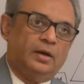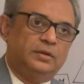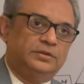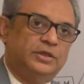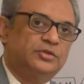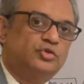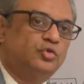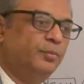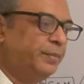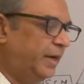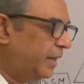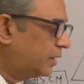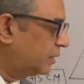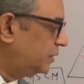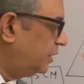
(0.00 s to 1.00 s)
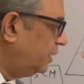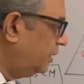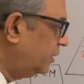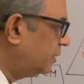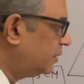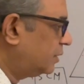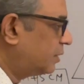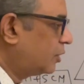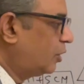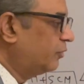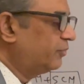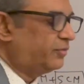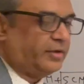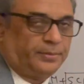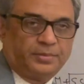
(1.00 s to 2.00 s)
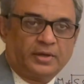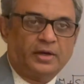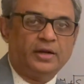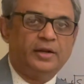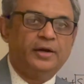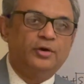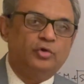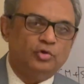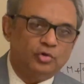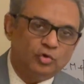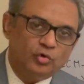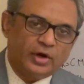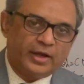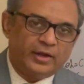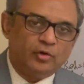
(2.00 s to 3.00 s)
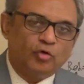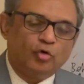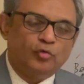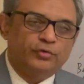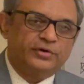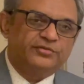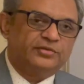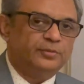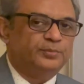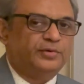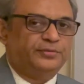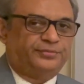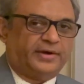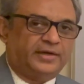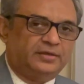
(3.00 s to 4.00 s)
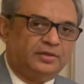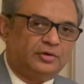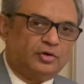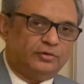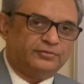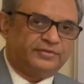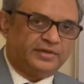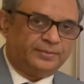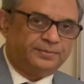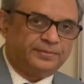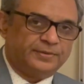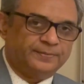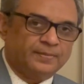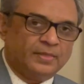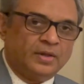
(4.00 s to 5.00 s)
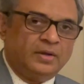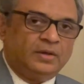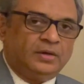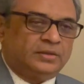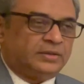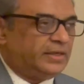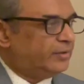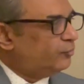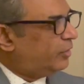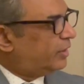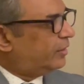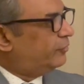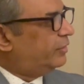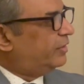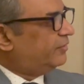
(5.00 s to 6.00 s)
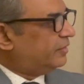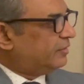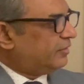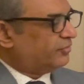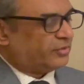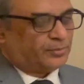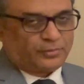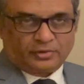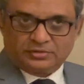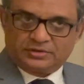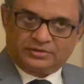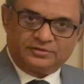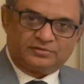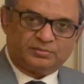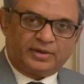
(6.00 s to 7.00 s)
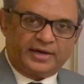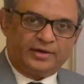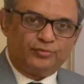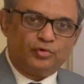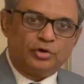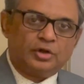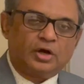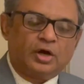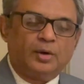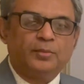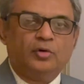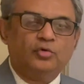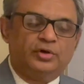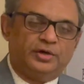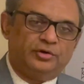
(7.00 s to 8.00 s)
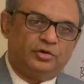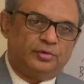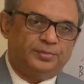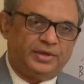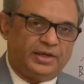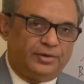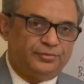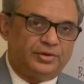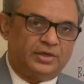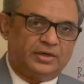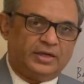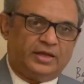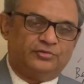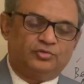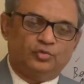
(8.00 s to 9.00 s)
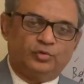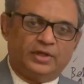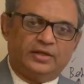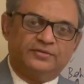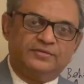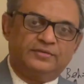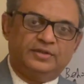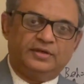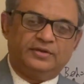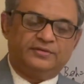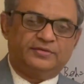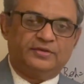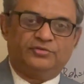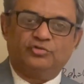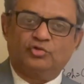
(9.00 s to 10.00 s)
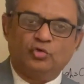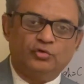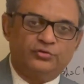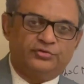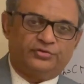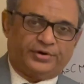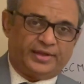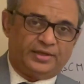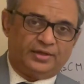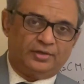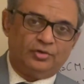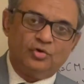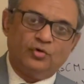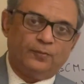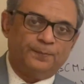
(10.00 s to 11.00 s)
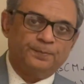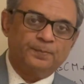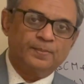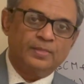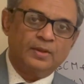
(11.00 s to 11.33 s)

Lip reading: Just to make the concept clear to you, I oversimplified the concept that whatever is in the subconscious mind would come out in your behavior as soon as there is a stone striking you.